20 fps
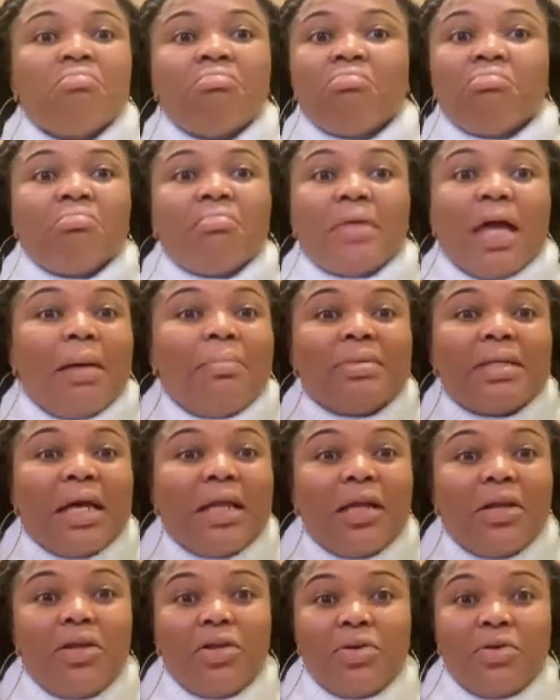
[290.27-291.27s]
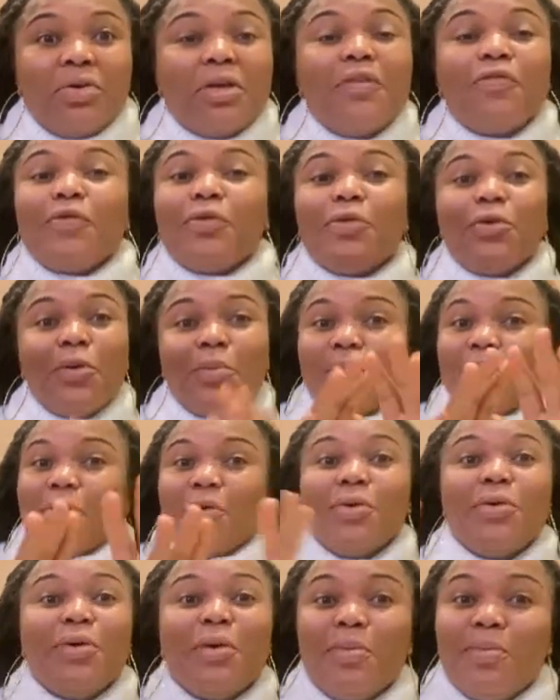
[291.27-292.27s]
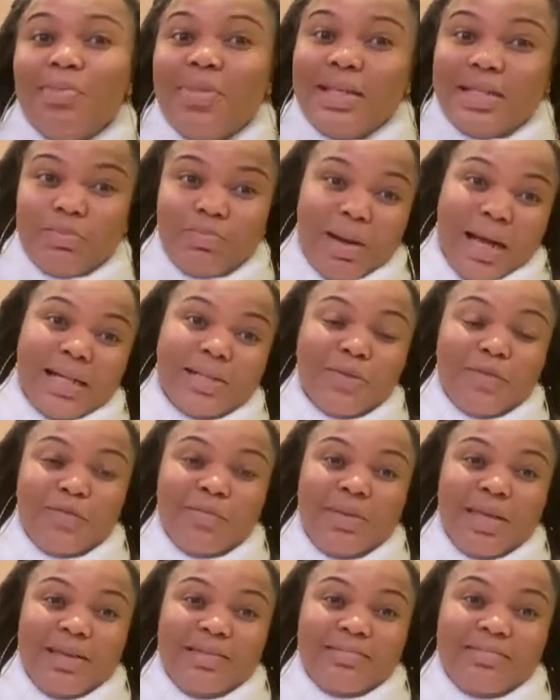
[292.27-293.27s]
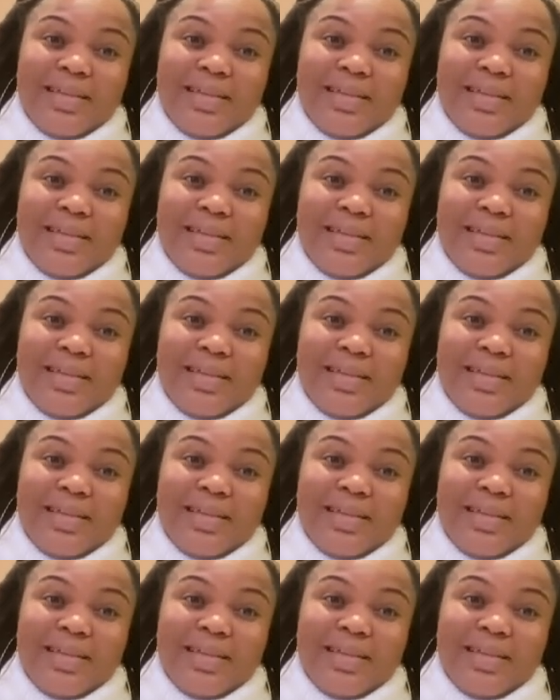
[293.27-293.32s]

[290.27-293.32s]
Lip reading: I'm telling you, if you know me, you know this part of me.